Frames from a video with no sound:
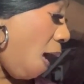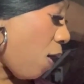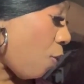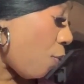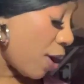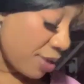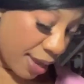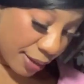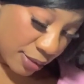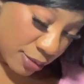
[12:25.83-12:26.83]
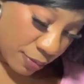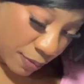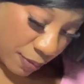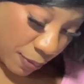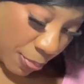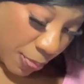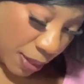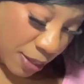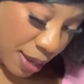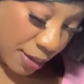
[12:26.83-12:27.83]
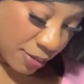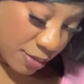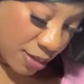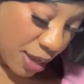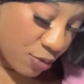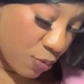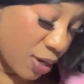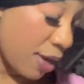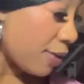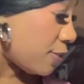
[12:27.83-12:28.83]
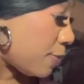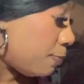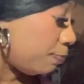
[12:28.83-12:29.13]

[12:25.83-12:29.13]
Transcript: Oh, 1X. Yeah, it's a size 1X.